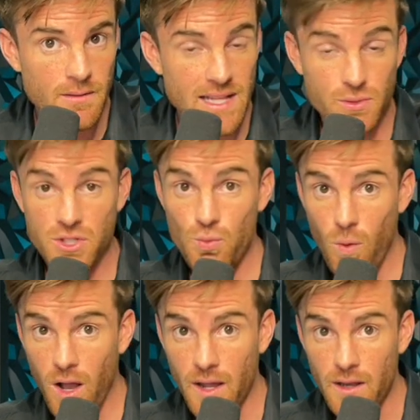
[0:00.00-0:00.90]
That's what you
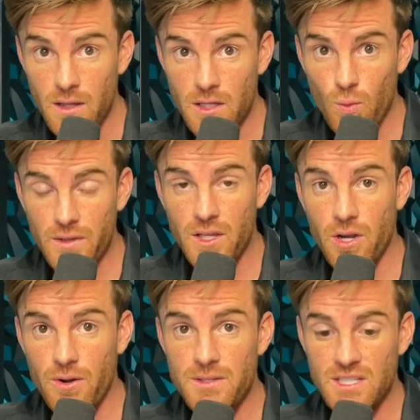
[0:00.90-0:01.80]
want. You want the
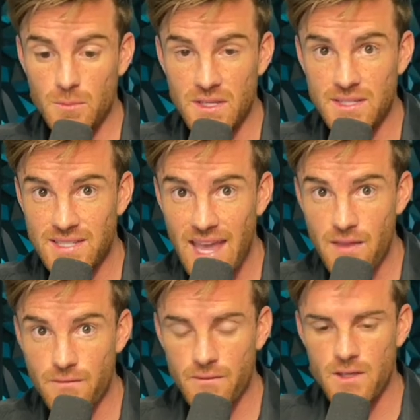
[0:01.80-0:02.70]
currency to be
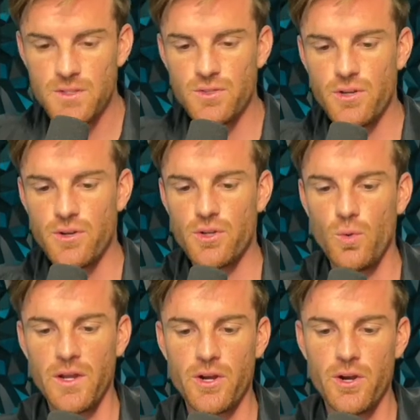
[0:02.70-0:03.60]
safe. So you
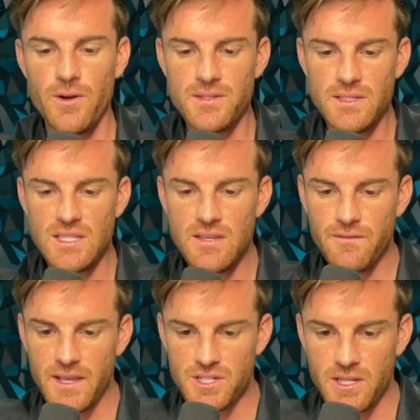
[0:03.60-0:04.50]
want your currency
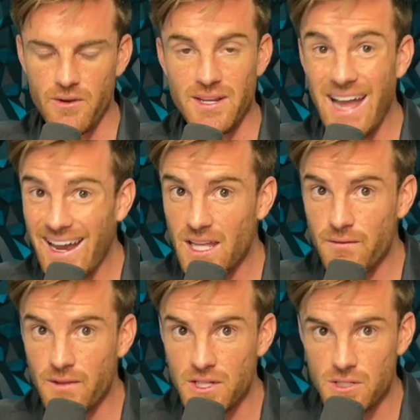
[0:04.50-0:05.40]
deflationary, not
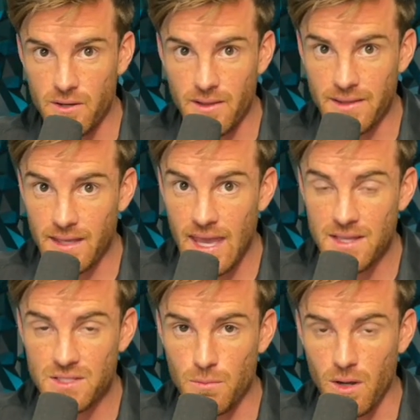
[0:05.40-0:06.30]
inflationary like the
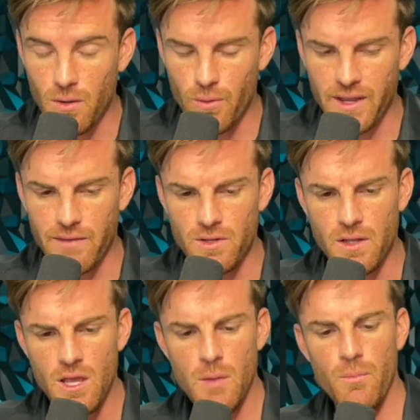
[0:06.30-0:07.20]
Keynesian model we're
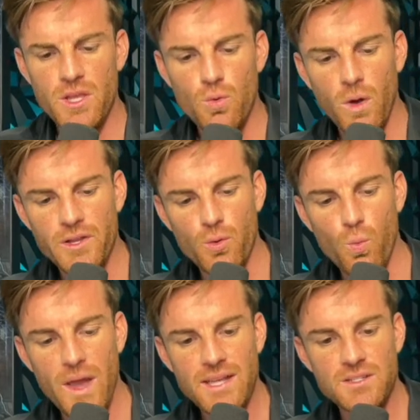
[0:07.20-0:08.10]
given, but you want your
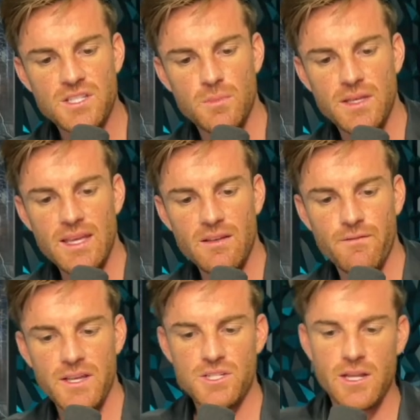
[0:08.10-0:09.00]
wages to be
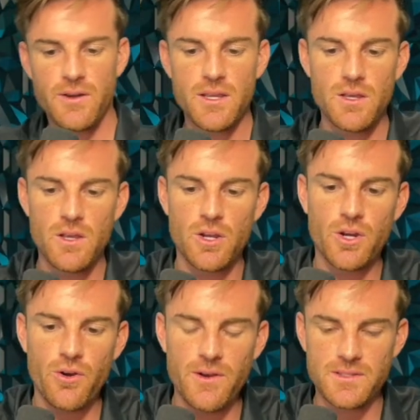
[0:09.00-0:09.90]
inflationary,
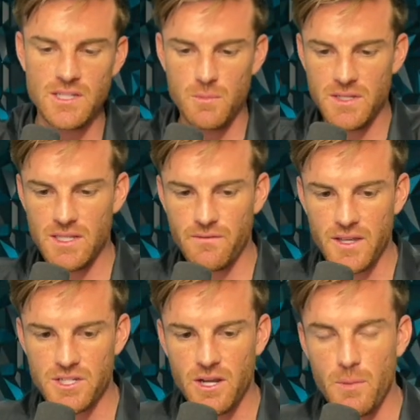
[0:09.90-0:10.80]
currency to be
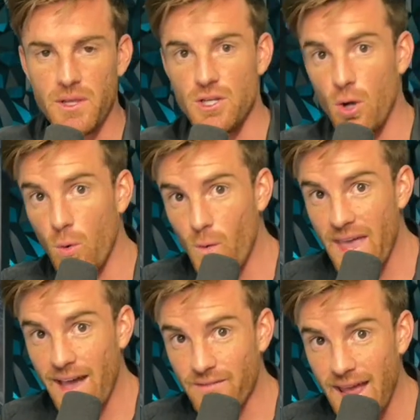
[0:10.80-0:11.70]
deflationary. But you know what
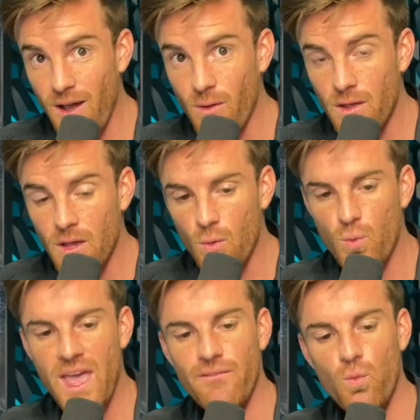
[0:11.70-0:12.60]
we have now?
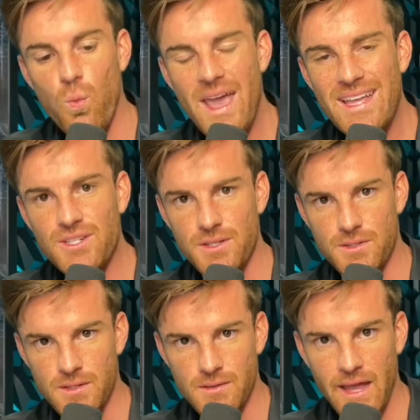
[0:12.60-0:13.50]
We have
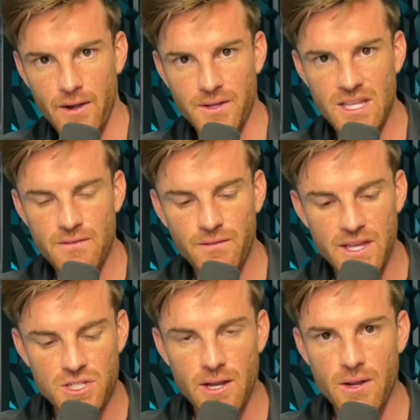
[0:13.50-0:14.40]
wages that are
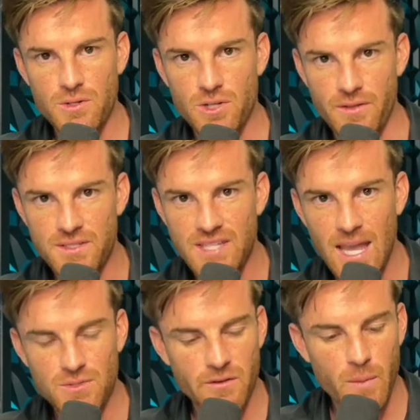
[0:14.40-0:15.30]
deflationary, which are the
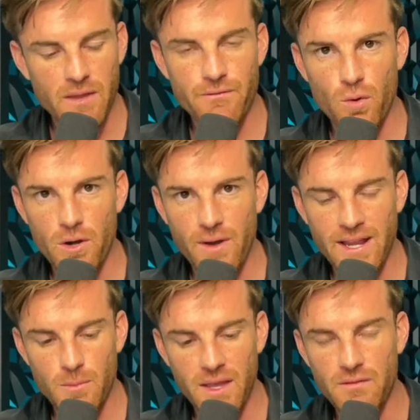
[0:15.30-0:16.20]
same. So you're making four
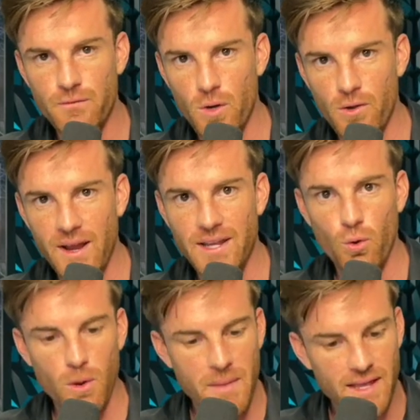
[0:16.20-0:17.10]
grand, you're making four
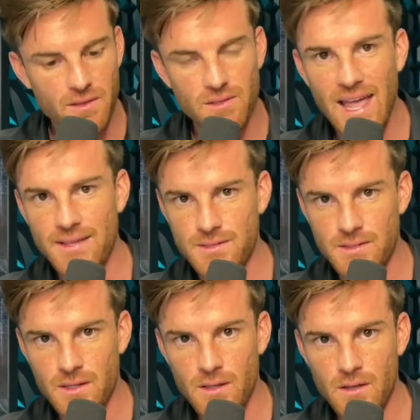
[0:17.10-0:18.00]
grand, or making
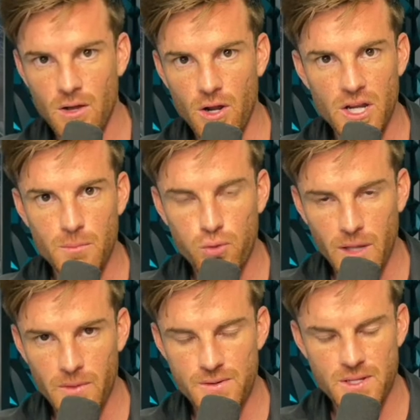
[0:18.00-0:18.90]
less on
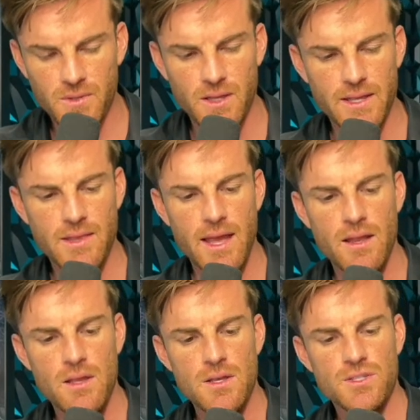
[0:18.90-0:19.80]
unemployment or something like
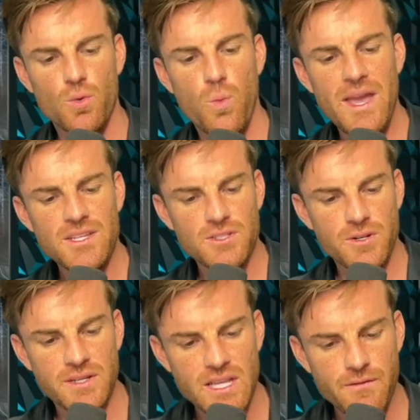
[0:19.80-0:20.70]
that. So
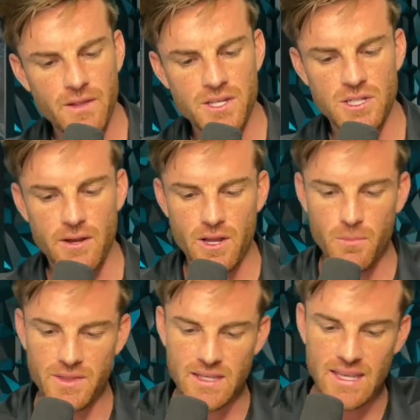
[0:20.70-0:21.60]
wages are
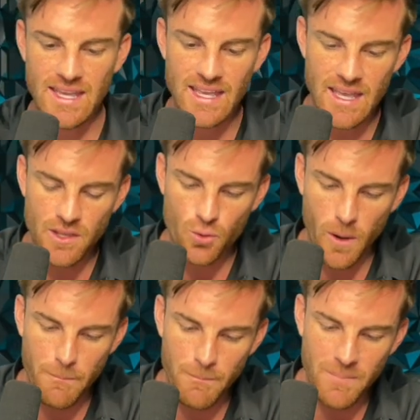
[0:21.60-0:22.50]
deflationary, but the
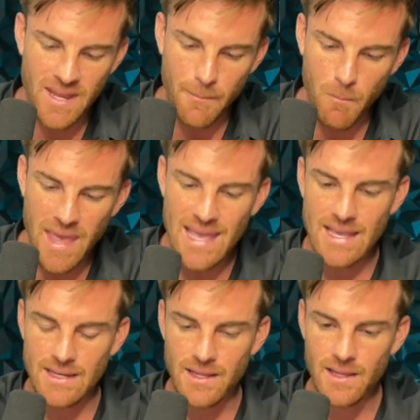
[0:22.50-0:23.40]
you are getting
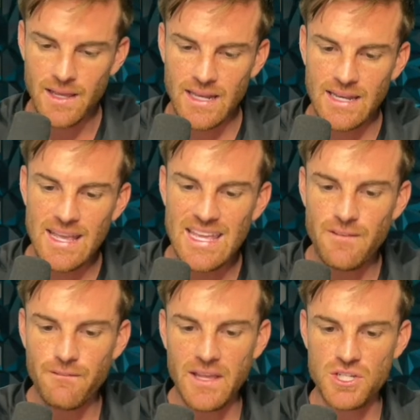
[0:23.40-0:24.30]
paid in an
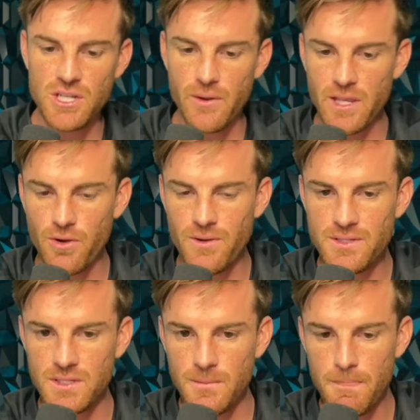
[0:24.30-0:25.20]
inflationary
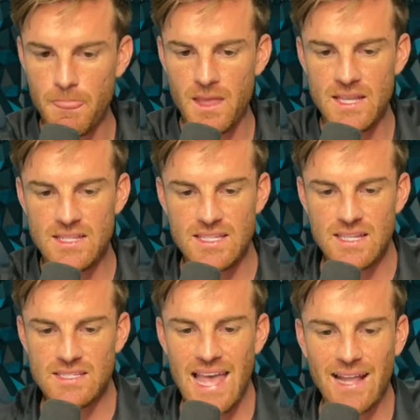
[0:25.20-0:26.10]
currency is
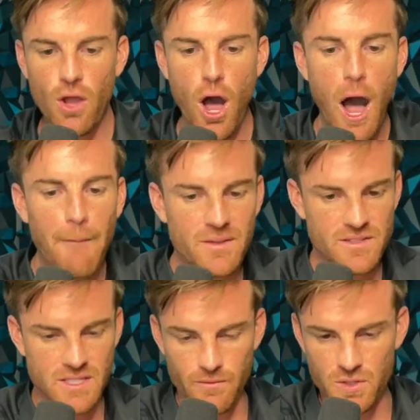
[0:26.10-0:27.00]
the exact
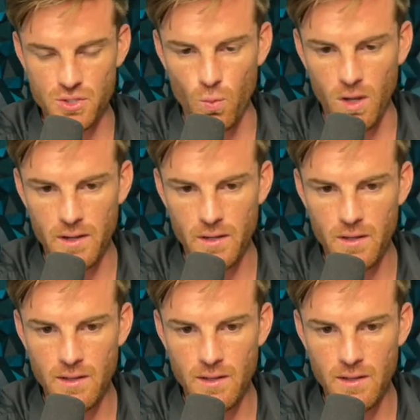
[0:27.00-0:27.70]
opposite of what you want.